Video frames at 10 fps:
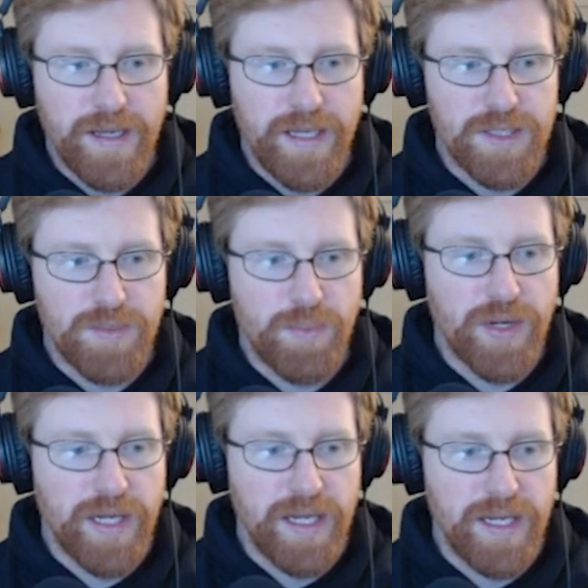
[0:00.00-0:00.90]
is
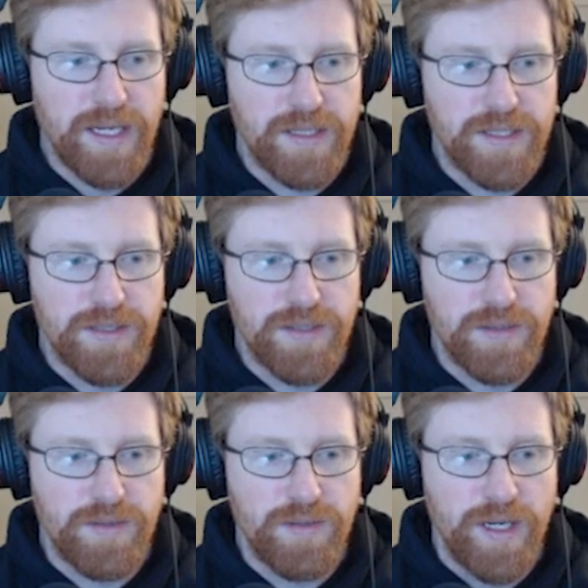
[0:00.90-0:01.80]
putting it
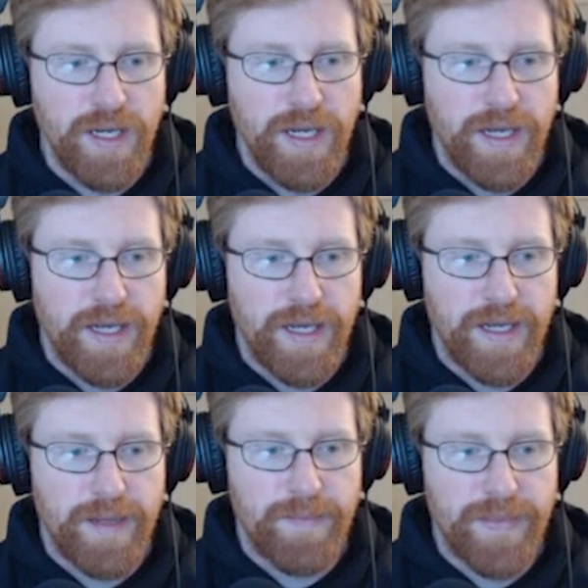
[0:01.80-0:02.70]
into
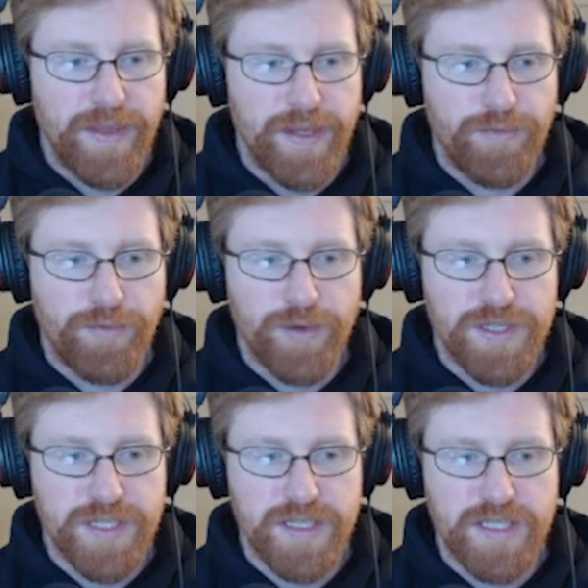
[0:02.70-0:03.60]
um, the
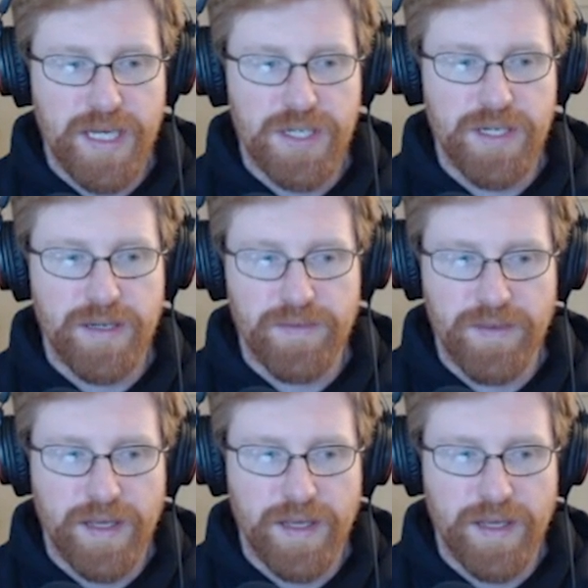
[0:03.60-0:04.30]
first section of,